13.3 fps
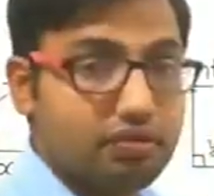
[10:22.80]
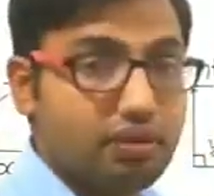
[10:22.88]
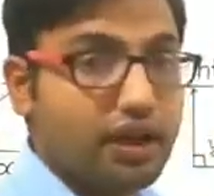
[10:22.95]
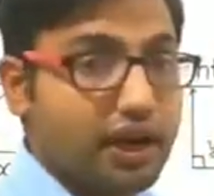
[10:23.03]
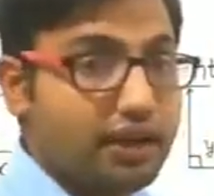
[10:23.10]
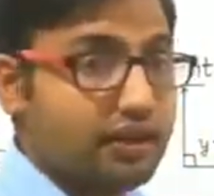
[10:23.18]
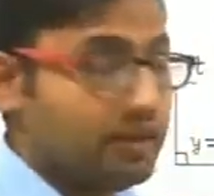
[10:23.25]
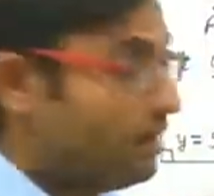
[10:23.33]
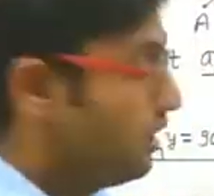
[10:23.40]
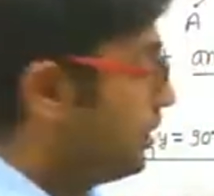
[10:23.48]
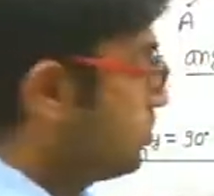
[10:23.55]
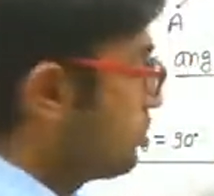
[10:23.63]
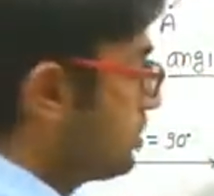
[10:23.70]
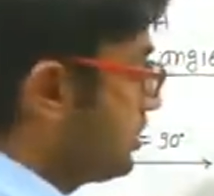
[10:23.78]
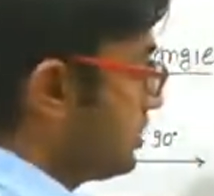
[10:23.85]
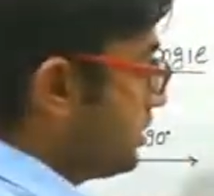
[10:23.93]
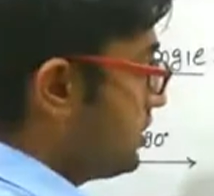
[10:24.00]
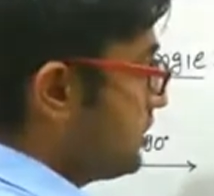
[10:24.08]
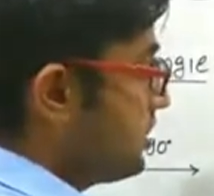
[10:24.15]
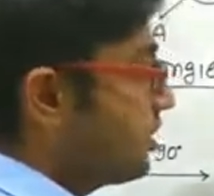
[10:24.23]
right? So this
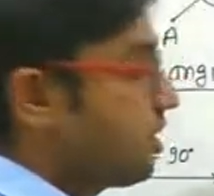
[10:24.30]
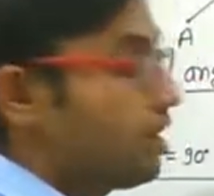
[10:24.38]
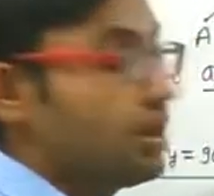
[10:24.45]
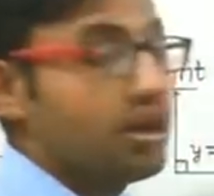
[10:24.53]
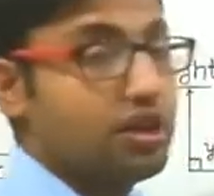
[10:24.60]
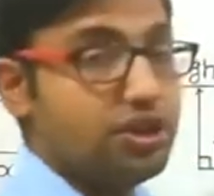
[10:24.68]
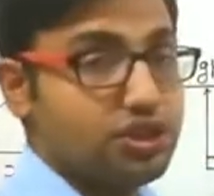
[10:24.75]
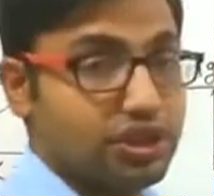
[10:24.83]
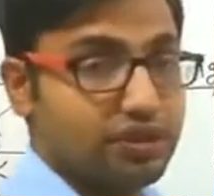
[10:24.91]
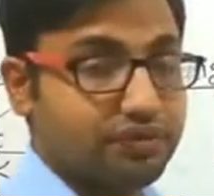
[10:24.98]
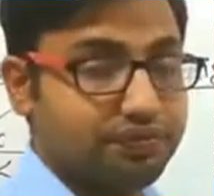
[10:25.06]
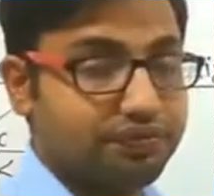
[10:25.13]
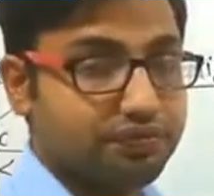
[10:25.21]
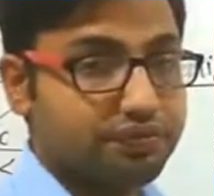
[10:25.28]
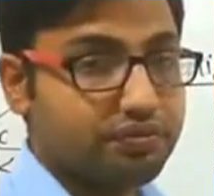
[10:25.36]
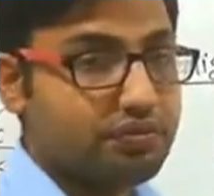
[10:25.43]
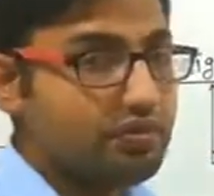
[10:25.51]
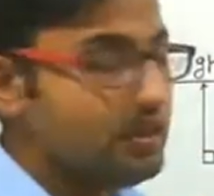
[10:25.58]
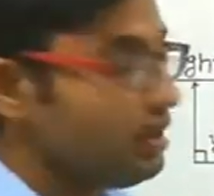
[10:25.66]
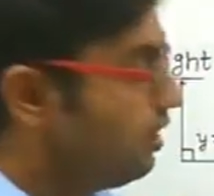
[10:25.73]
is the third condition.
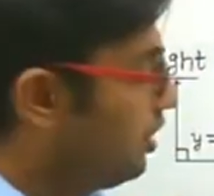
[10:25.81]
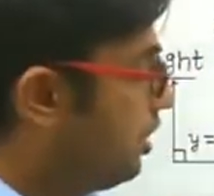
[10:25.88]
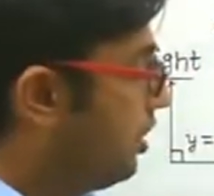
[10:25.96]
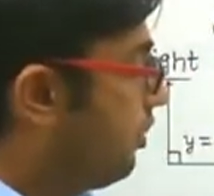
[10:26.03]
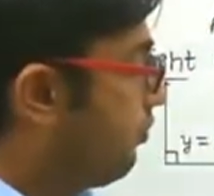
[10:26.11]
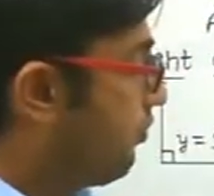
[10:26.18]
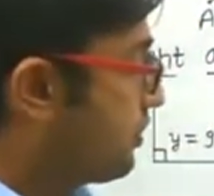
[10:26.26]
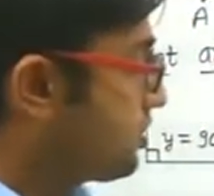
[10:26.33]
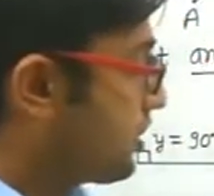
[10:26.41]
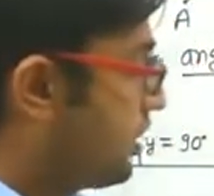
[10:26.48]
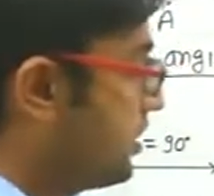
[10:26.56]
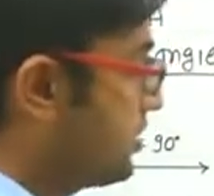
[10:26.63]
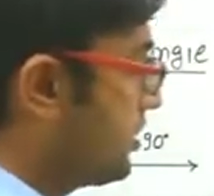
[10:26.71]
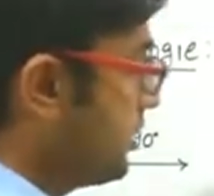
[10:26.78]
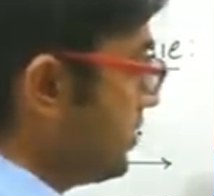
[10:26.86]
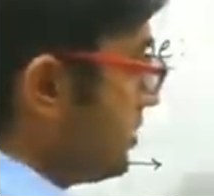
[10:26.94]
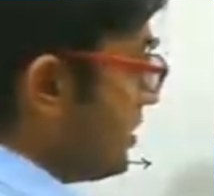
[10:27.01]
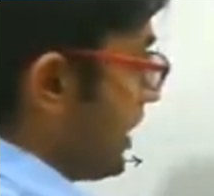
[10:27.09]
First condition is